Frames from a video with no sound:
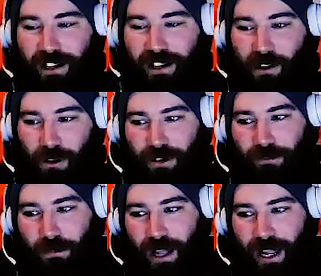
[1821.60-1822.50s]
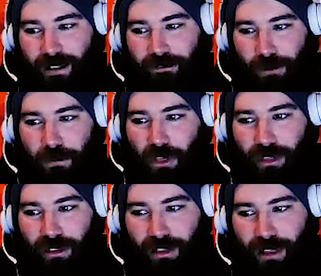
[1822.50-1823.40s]
good from
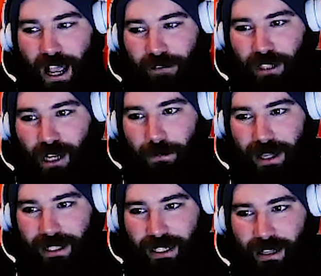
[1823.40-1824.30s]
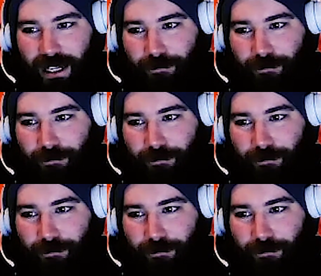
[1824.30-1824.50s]
halftime, basically.